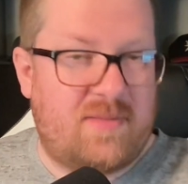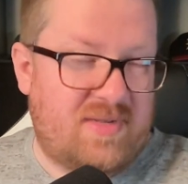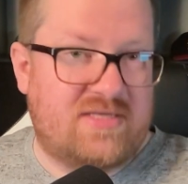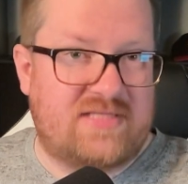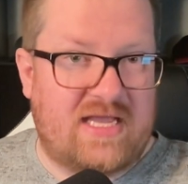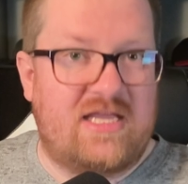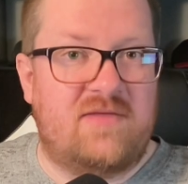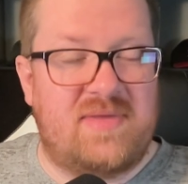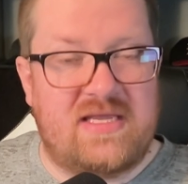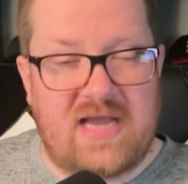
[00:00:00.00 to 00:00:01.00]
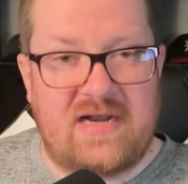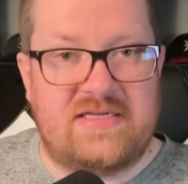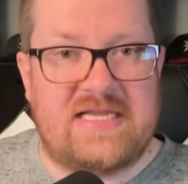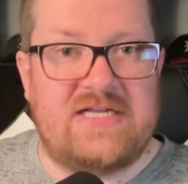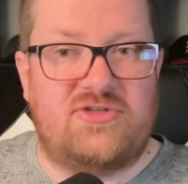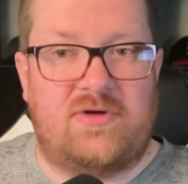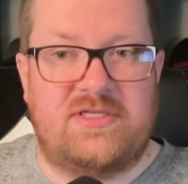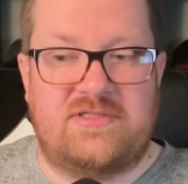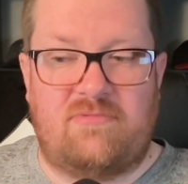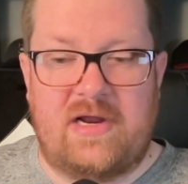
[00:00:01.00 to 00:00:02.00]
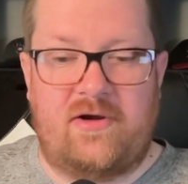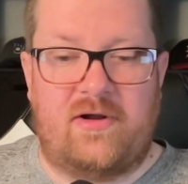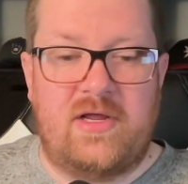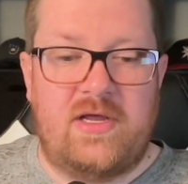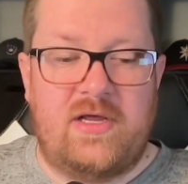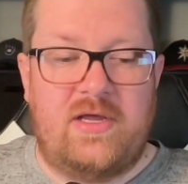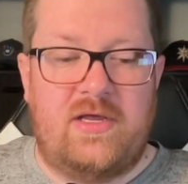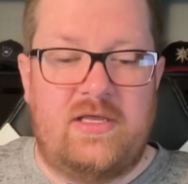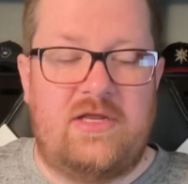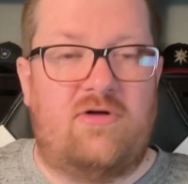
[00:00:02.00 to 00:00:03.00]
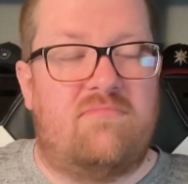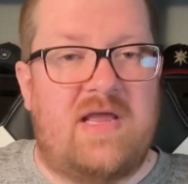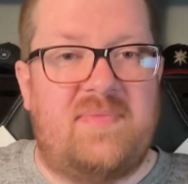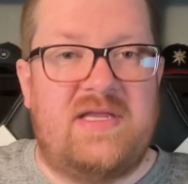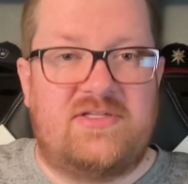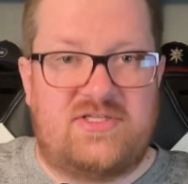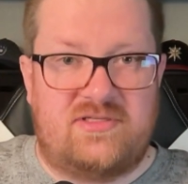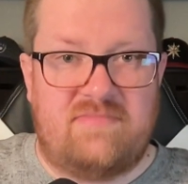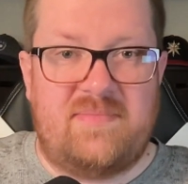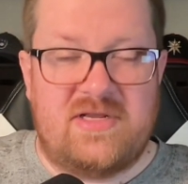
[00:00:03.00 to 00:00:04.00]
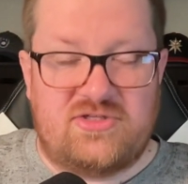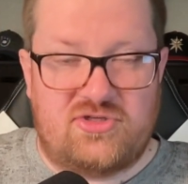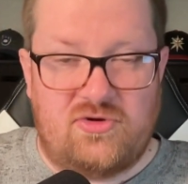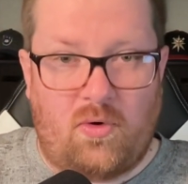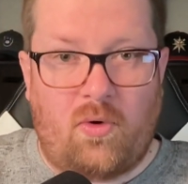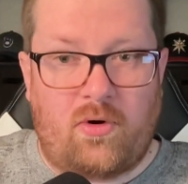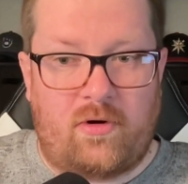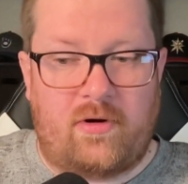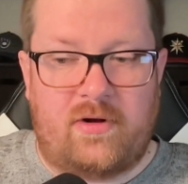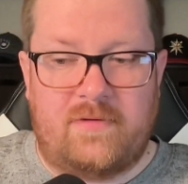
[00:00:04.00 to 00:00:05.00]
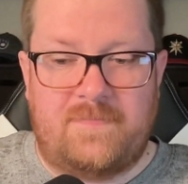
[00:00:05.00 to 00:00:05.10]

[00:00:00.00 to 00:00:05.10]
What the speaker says: Because that can be kind of dangerous where, maybe it's your,